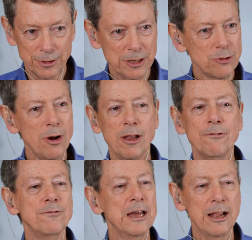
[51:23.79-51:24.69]
These are all
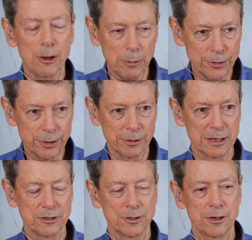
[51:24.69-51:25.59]
available to
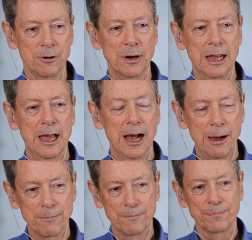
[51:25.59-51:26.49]
us. So
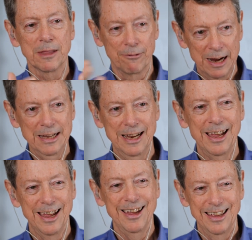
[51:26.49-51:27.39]
I'm right.
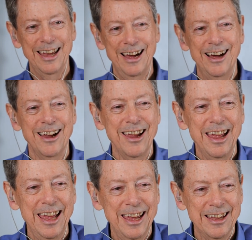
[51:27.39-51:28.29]
Yeah.
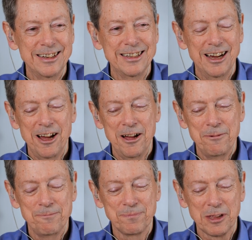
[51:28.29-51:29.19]
And
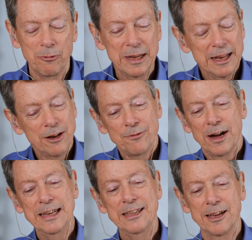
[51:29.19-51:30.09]
um, we can
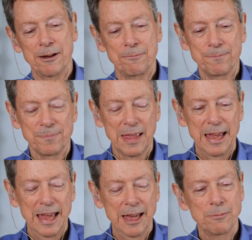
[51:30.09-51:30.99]
invite them
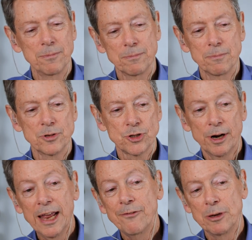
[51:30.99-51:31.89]
and
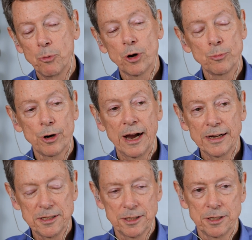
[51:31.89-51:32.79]
start having more and more
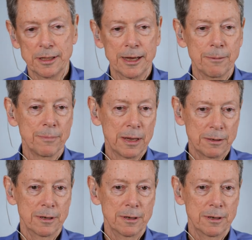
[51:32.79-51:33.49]
access to them.